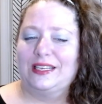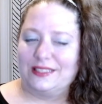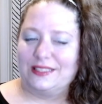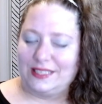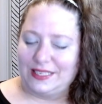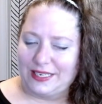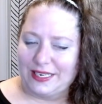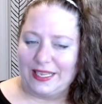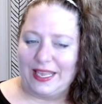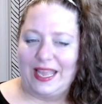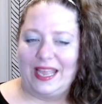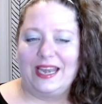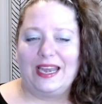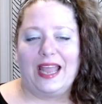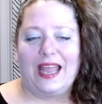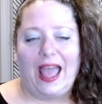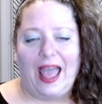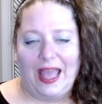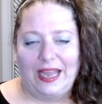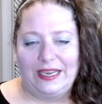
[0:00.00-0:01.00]
to negate
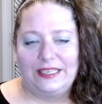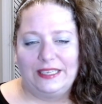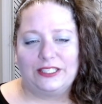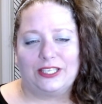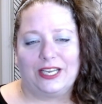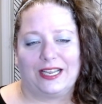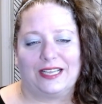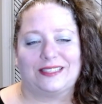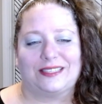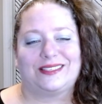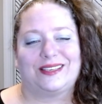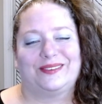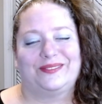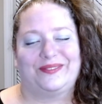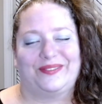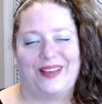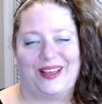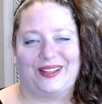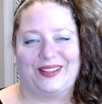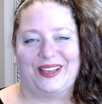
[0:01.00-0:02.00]
any chance of
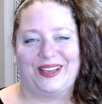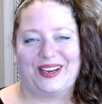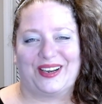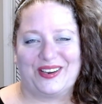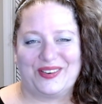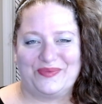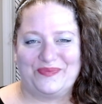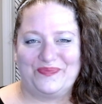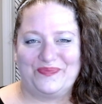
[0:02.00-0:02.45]
failure.